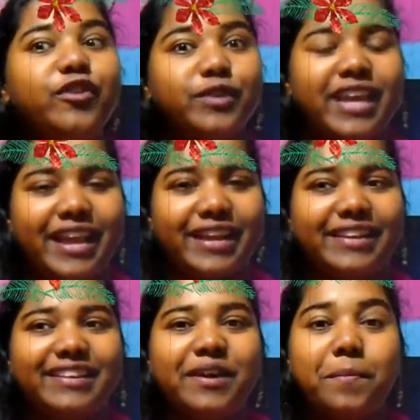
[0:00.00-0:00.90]

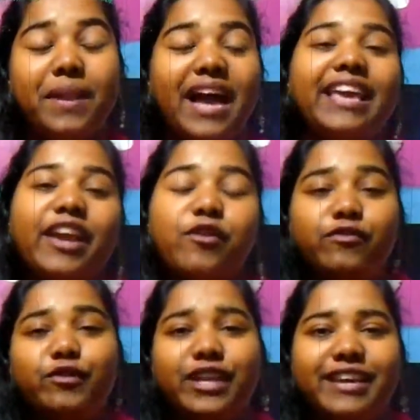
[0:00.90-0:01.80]
fruitcake. Black cake or
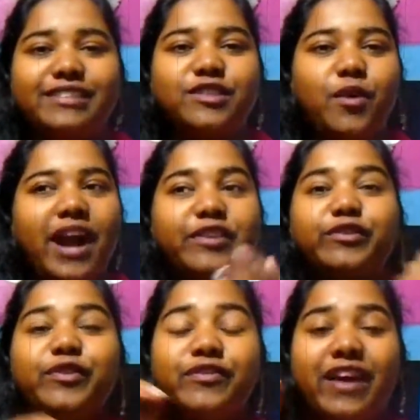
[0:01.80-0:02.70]
fruitcake. So I
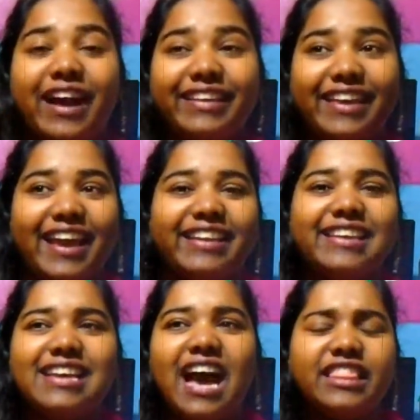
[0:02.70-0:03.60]
don't know if,
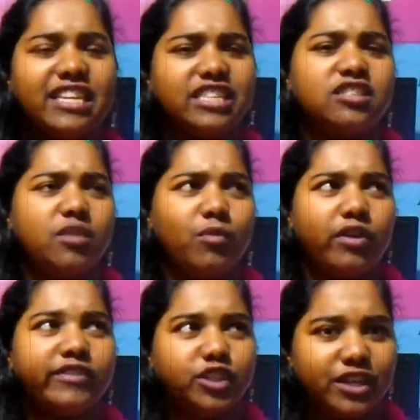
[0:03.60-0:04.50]
again, I think this is a more
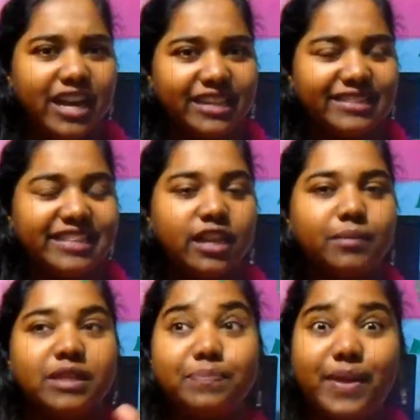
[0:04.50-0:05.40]
of a Trinidadian
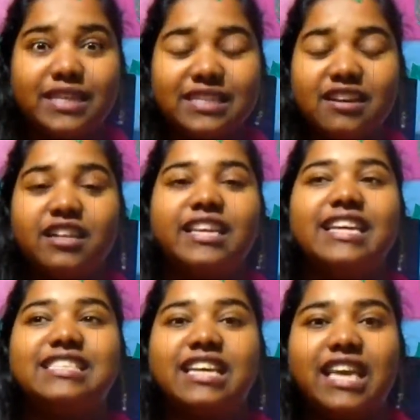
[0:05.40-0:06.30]
thing, but basically
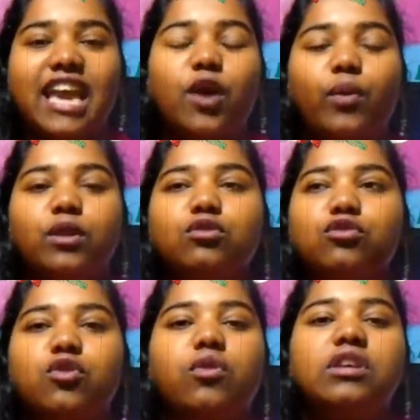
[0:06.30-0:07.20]
it's a cake where you
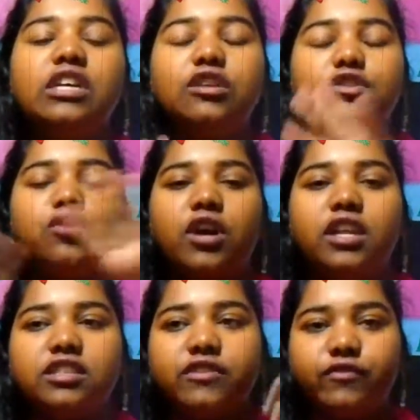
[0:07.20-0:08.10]
soak a
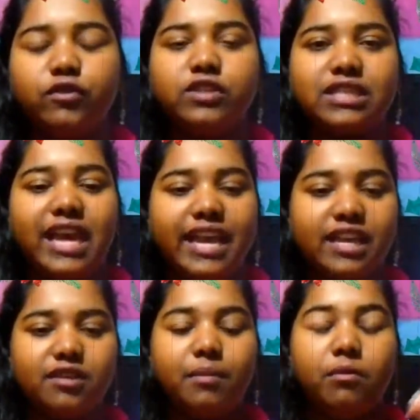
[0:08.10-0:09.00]
lot of fruits, like
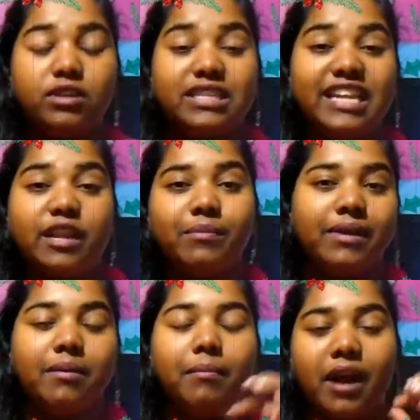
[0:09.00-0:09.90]
mostly like
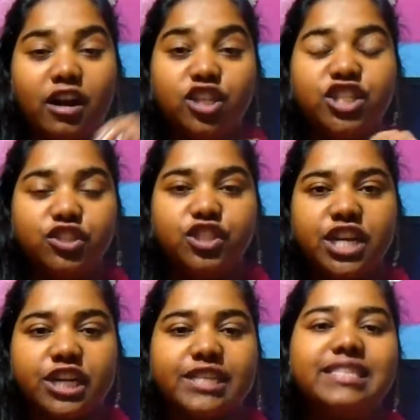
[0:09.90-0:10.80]
maraschino
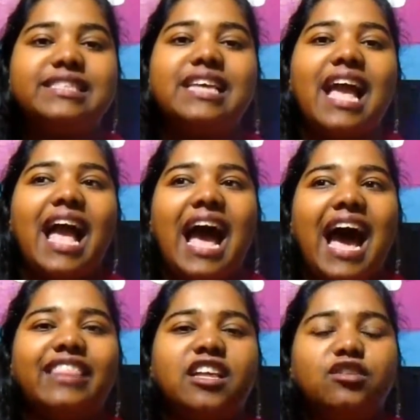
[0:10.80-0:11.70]
cherries,
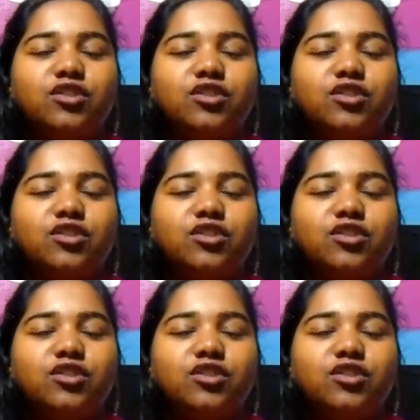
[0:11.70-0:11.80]
and then you